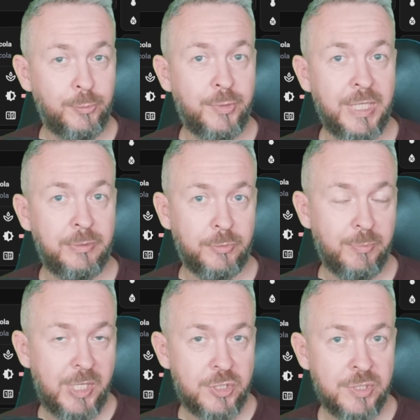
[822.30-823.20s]
you to create
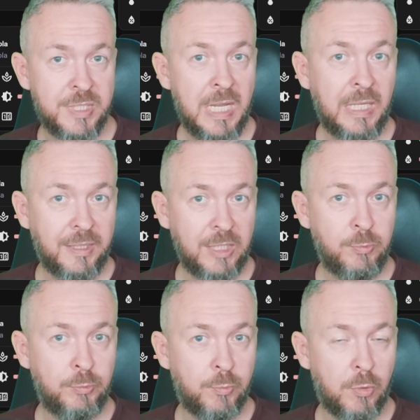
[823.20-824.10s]
automations
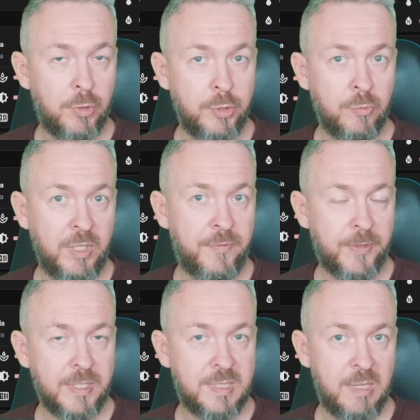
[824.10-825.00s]
that would warn you if,
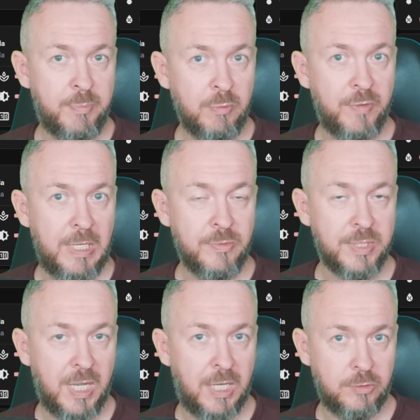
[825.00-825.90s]
for example,
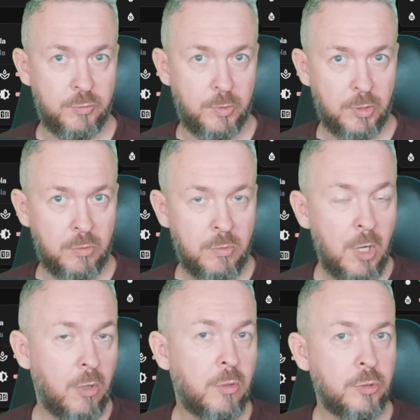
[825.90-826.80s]
values are too low
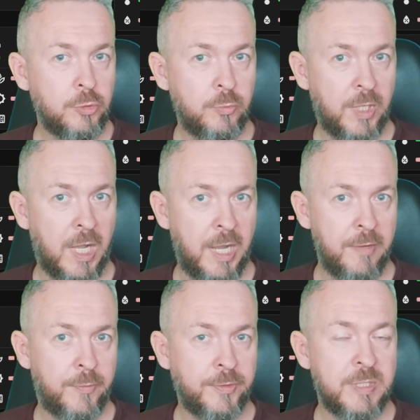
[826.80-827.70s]
or too
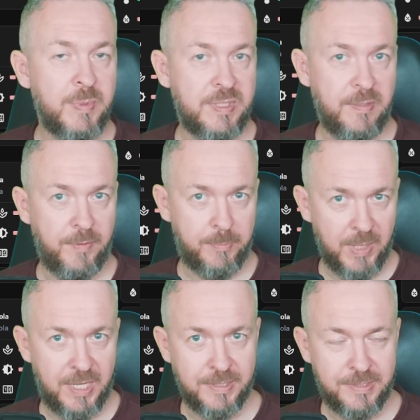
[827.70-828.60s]
high for the specific
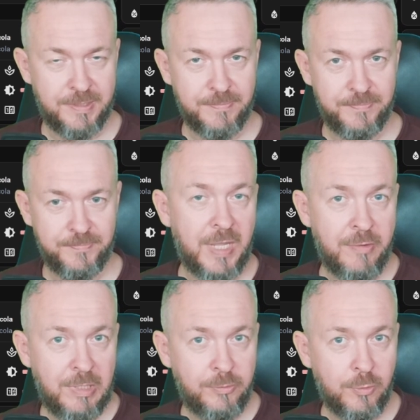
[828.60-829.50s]
plants. I
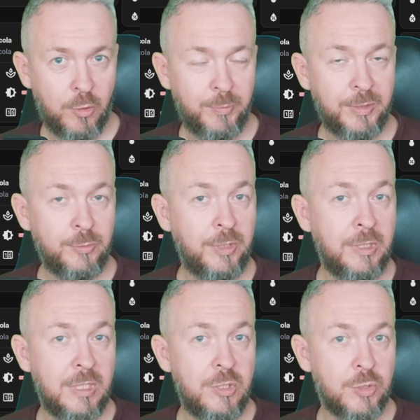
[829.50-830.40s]
really do hope that you
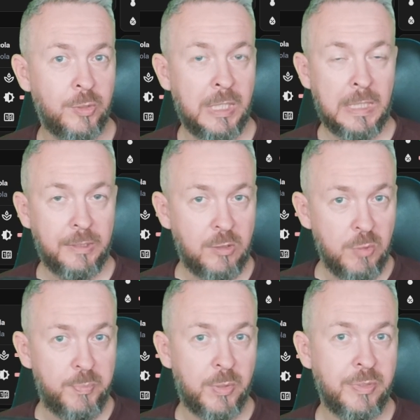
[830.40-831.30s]
did enjoy the
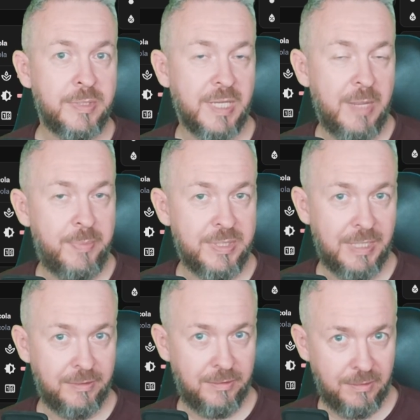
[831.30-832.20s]
components I
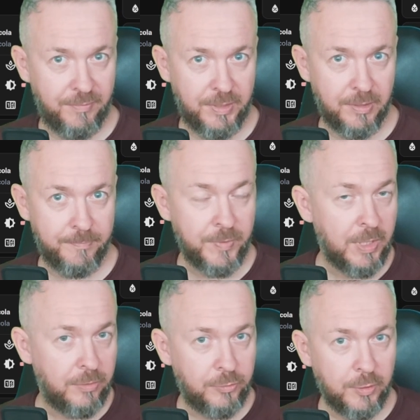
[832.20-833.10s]
presented in the video.
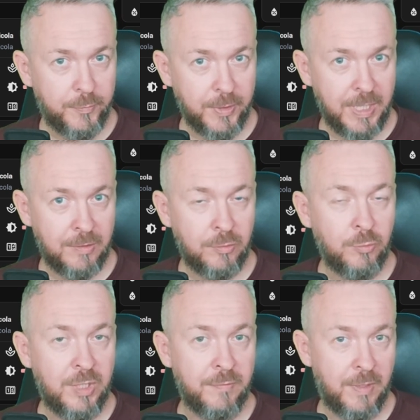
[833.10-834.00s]
Don't forget
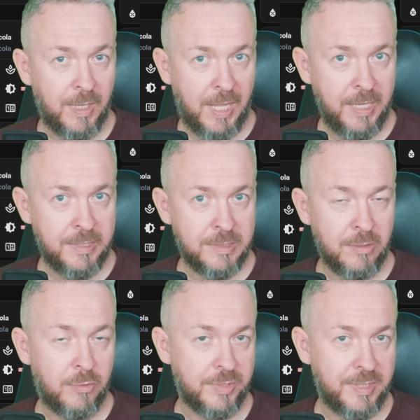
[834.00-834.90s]
to give likes
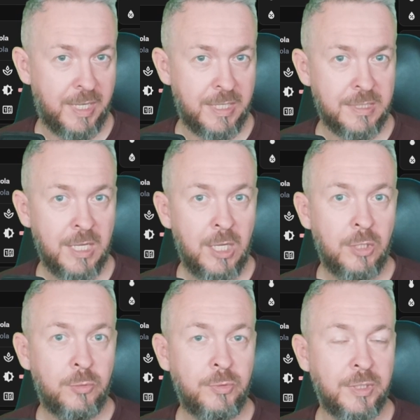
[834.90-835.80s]
or stars
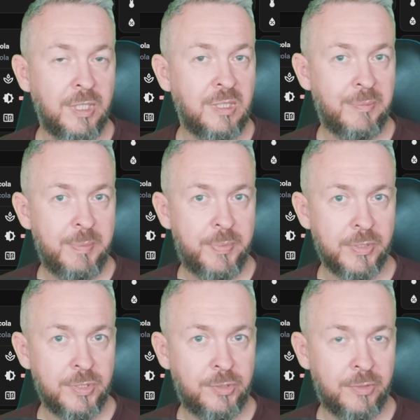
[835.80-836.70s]
to the GitHub
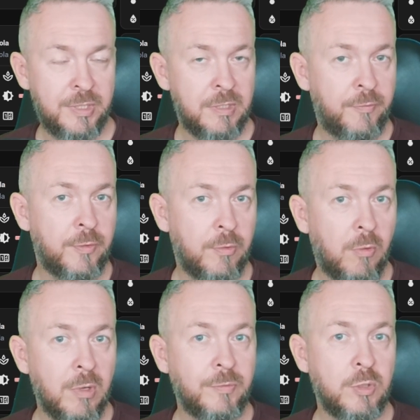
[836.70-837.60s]
repositories for
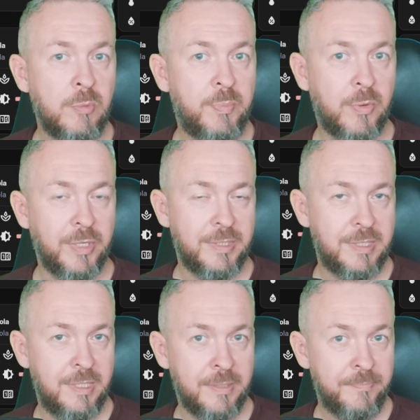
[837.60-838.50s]
all of the
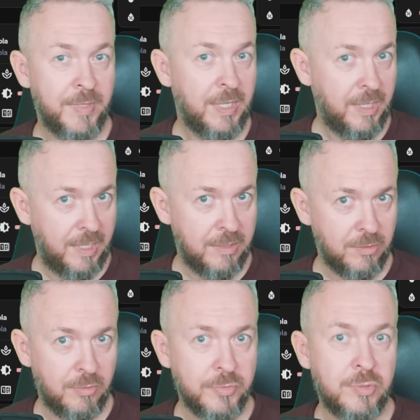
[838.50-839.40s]
components here,
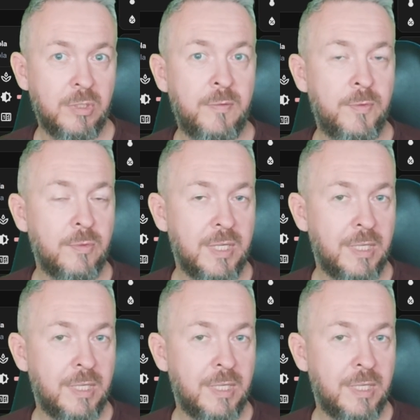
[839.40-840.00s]
and also if you